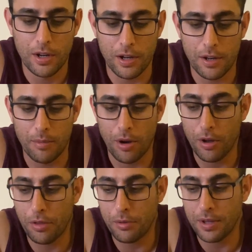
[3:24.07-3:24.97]

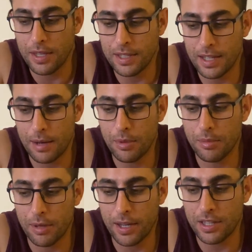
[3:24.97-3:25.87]
All 3 of these can be
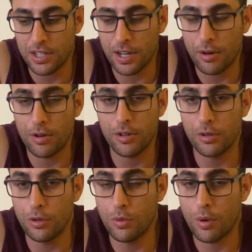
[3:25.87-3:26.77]
applied in the shower under
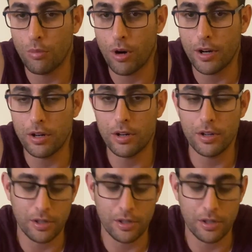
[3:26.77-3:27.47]
lukewarm water.